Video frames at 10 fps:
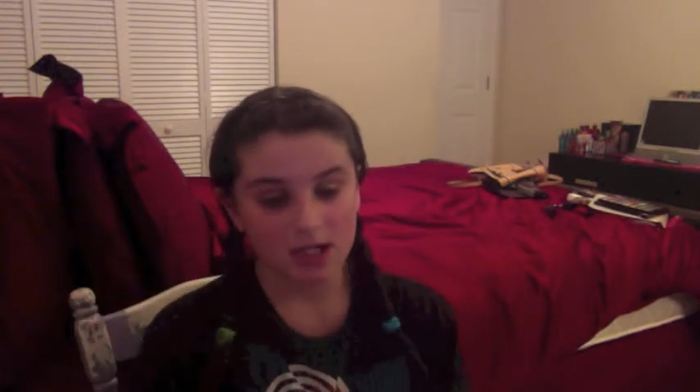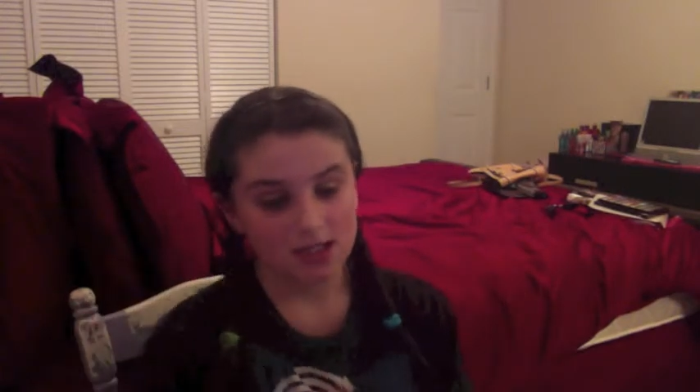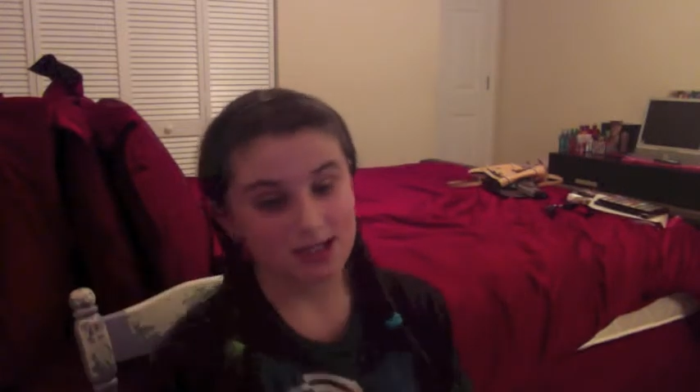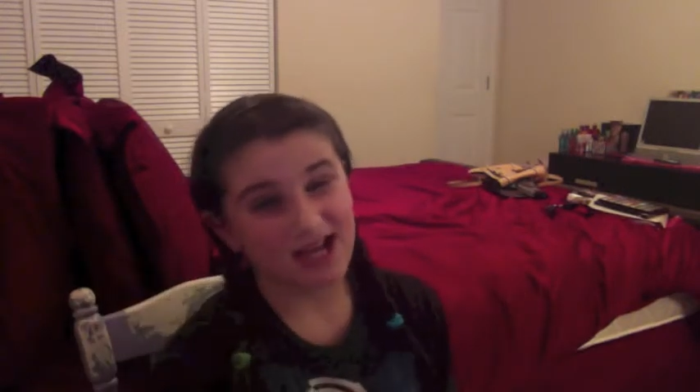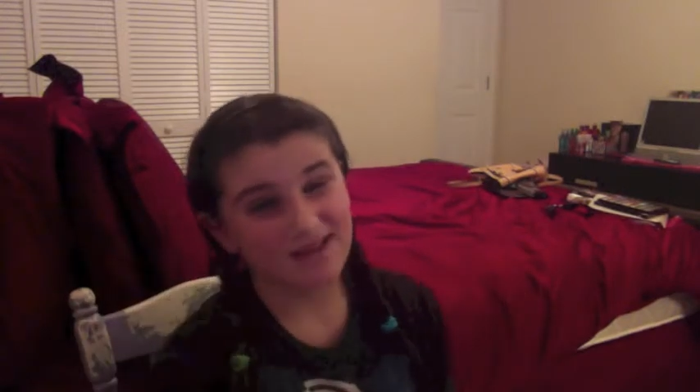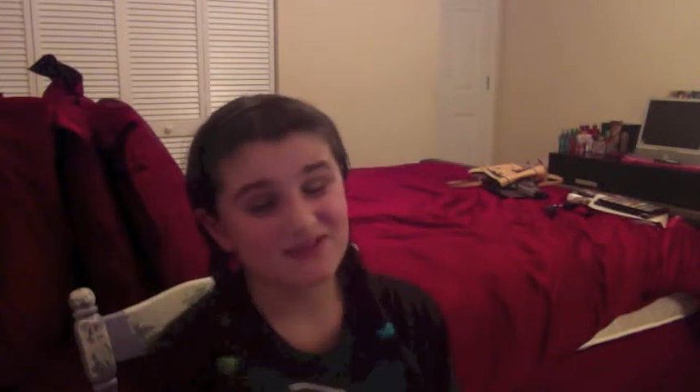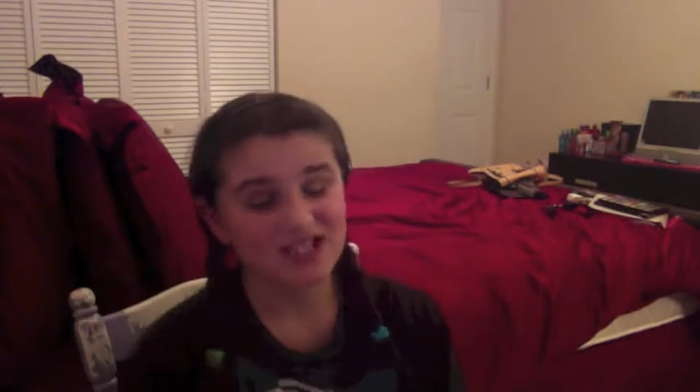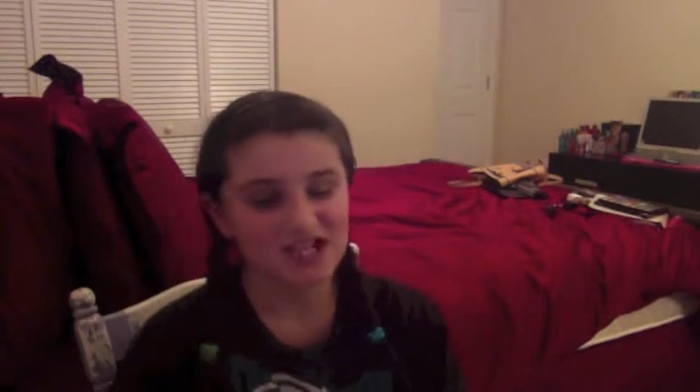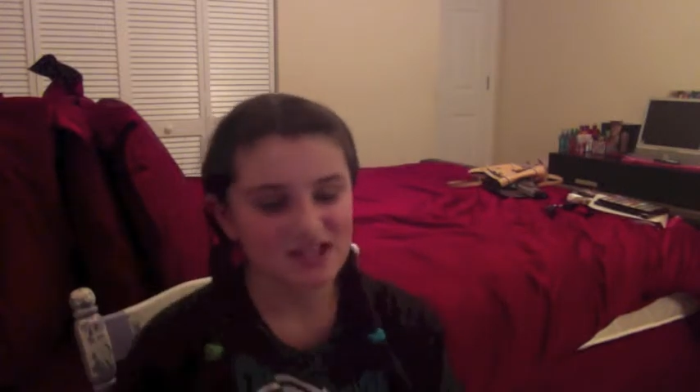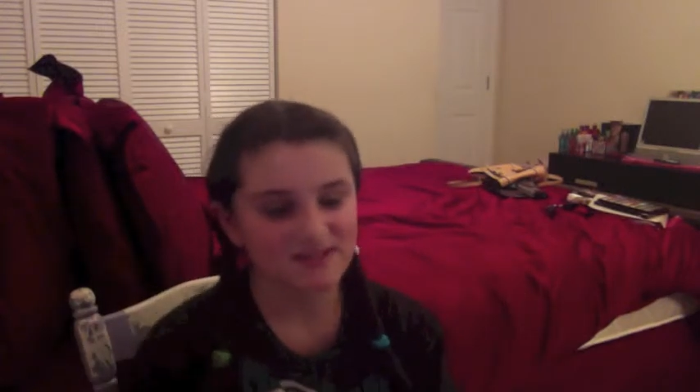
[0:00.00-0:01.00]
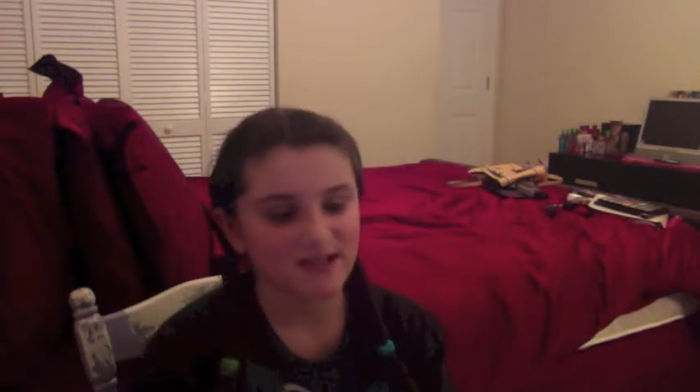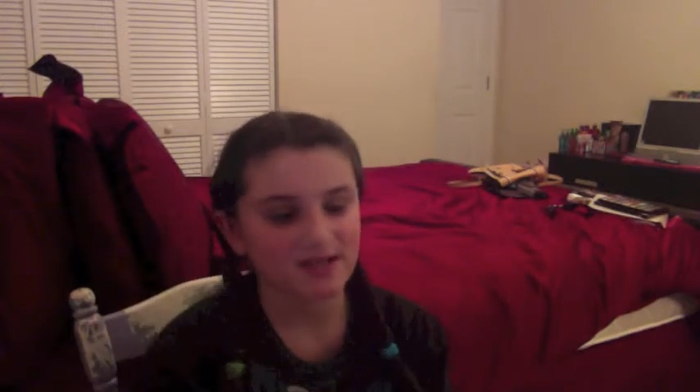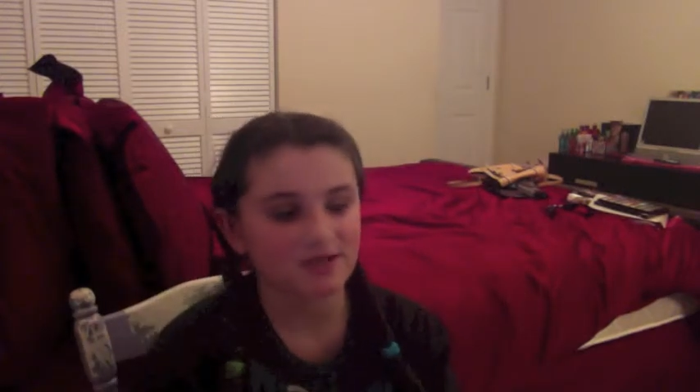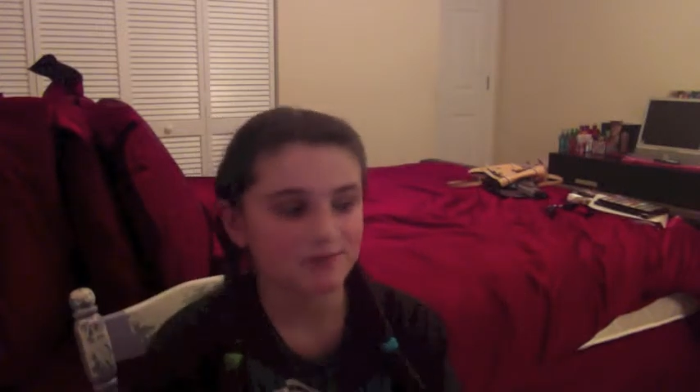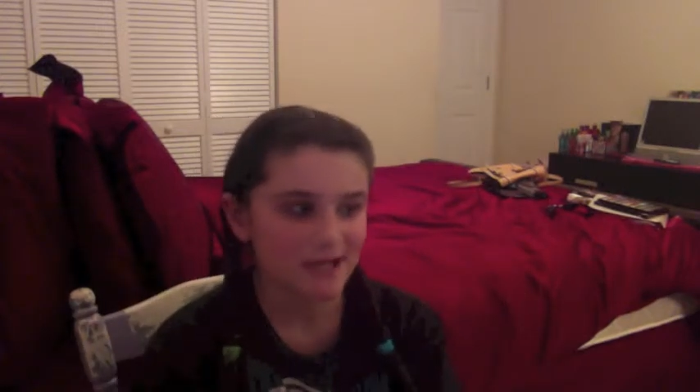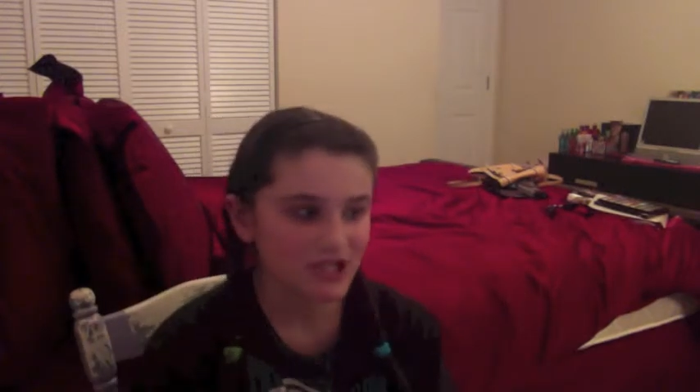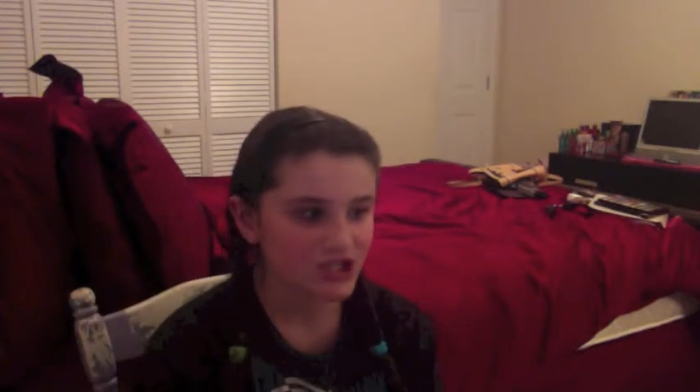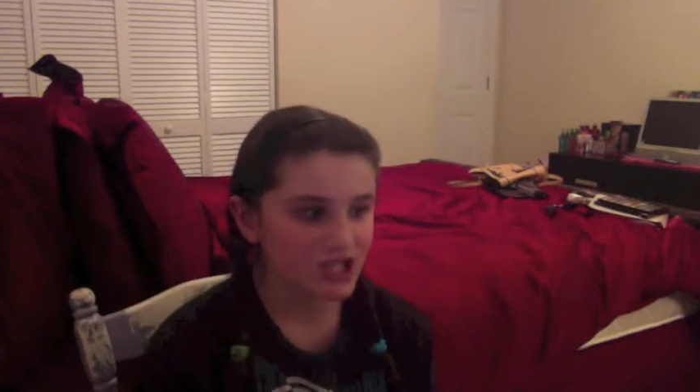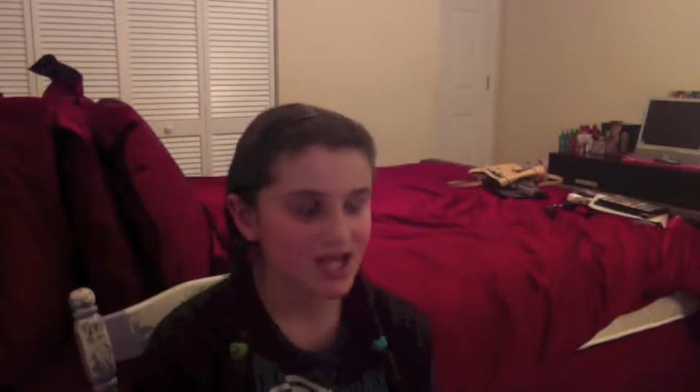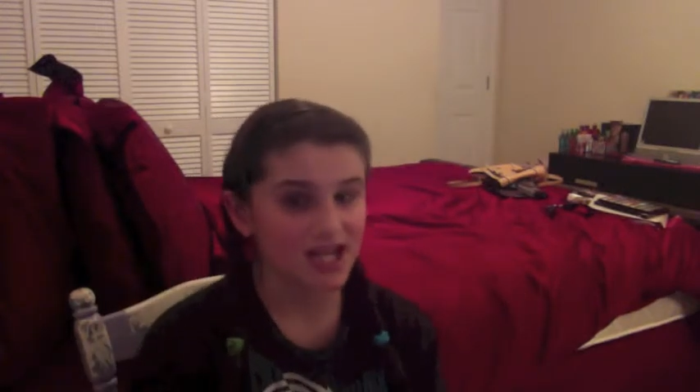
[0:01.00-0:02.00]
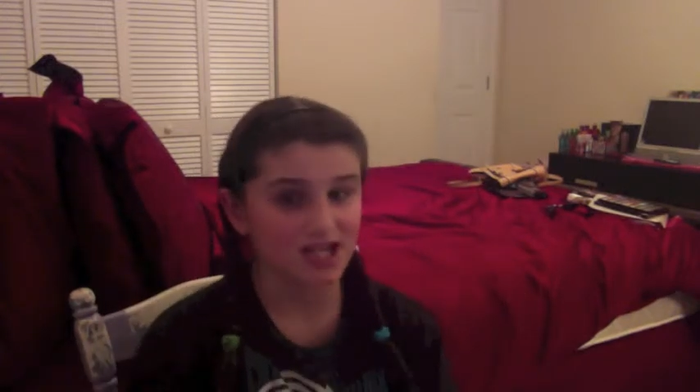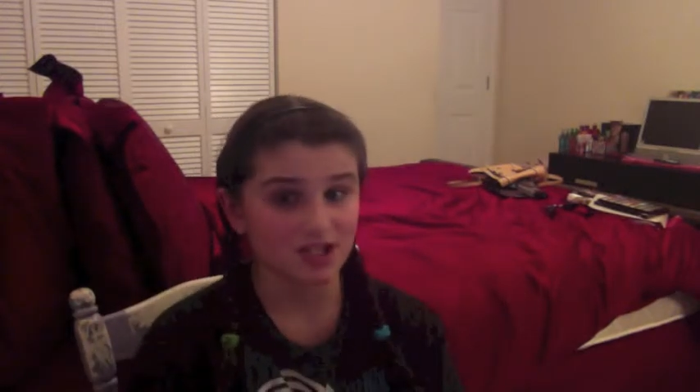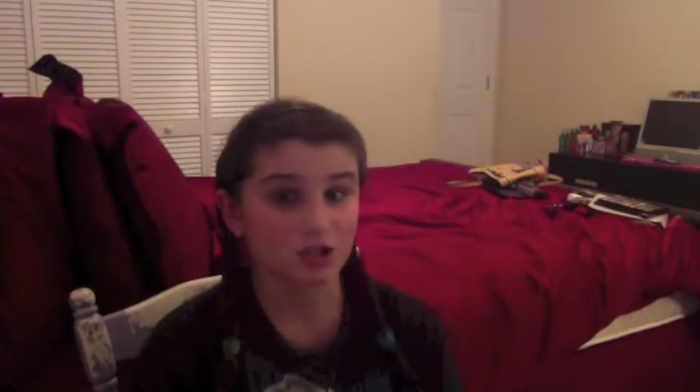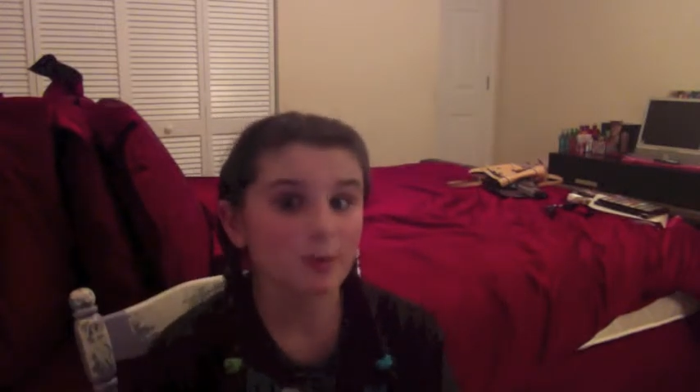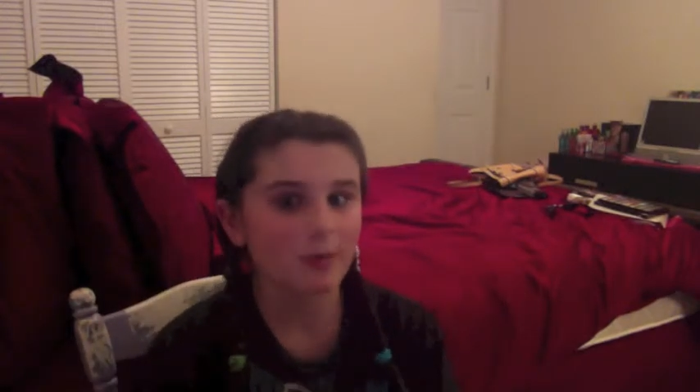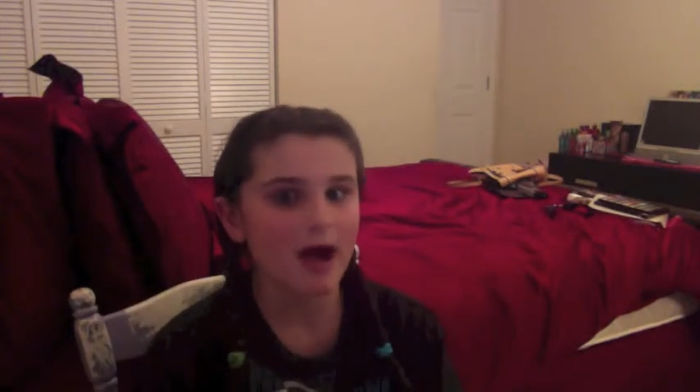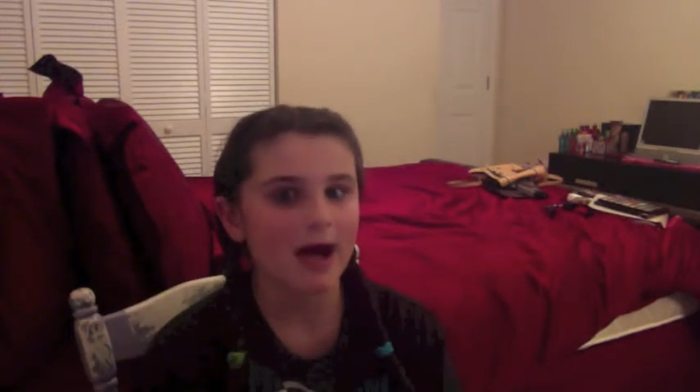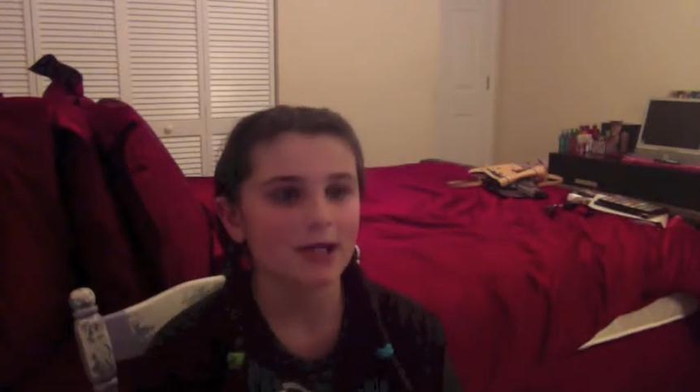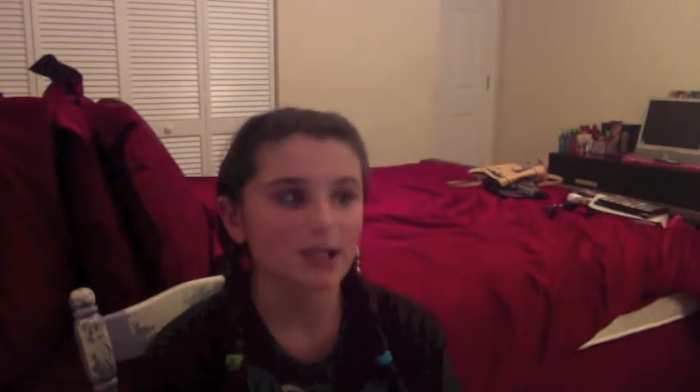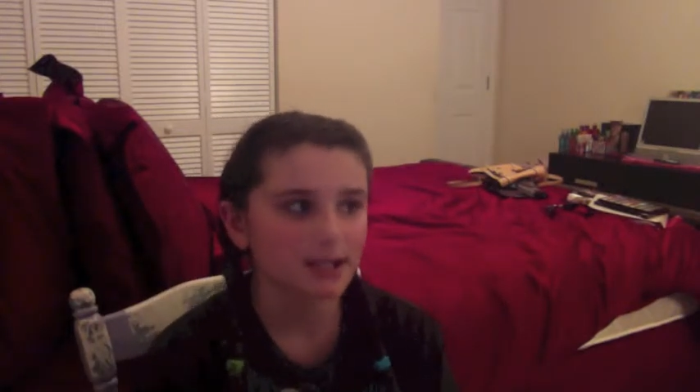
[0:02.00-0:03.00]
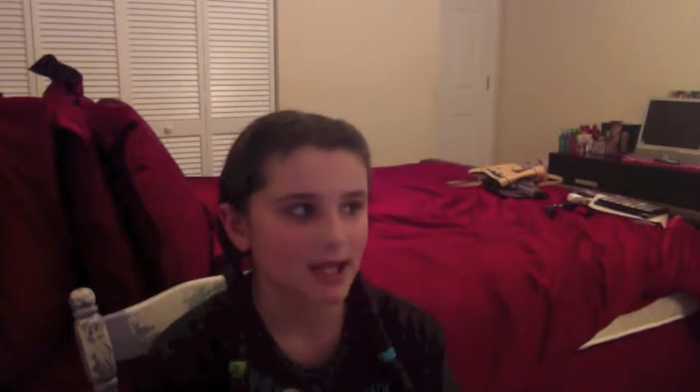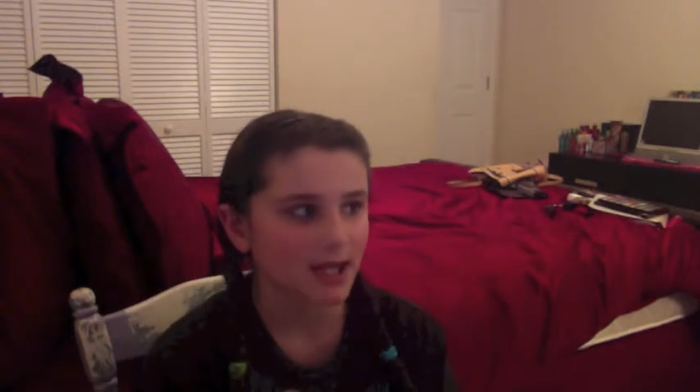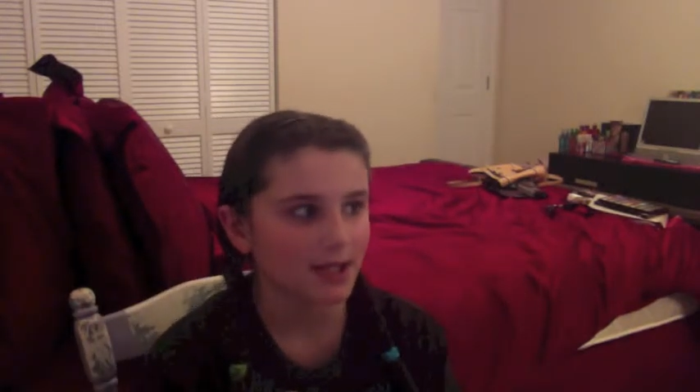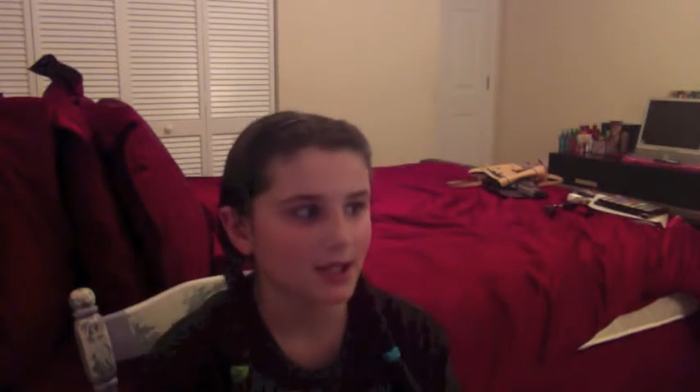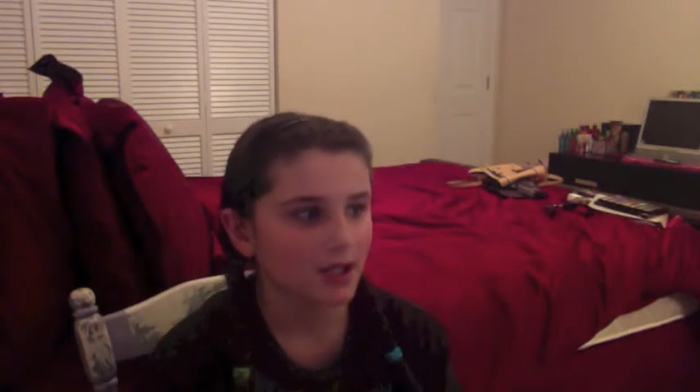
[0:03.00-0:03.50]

So yeah, I'm sorry this video is rushed and super bad again.